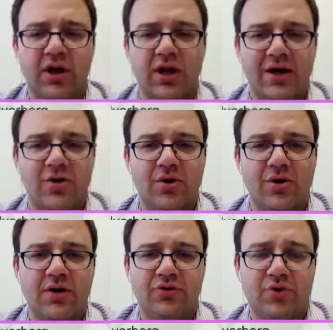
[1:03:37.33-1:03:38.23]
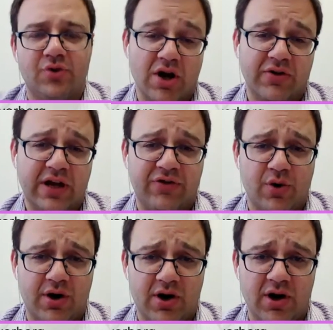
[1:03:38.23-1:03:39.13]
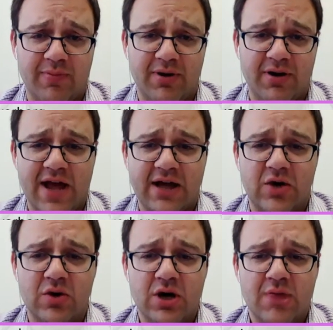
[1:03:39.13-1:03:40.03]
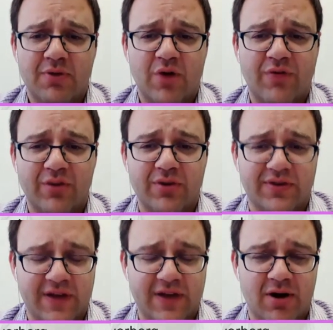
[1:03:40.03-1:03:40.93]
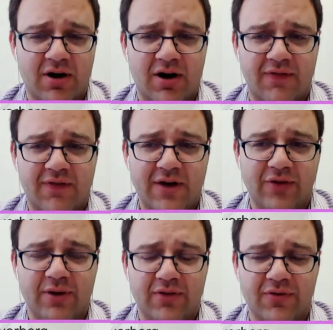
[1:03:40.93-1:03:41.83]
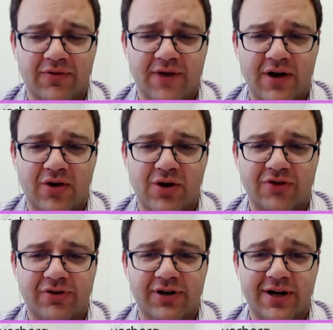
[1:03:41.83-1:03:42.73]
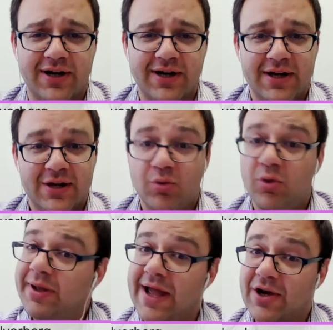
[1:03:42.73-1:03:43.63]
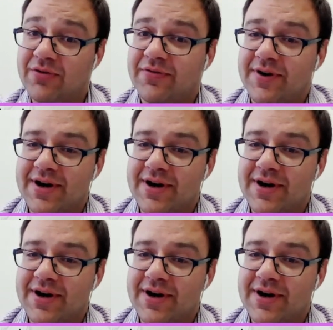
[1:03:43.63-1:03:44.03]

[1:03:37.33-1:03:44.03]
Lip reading: the echo to our audience in case you are hearing a bit of an echo, but hopefully with Tim, our final speaker for the final question, will be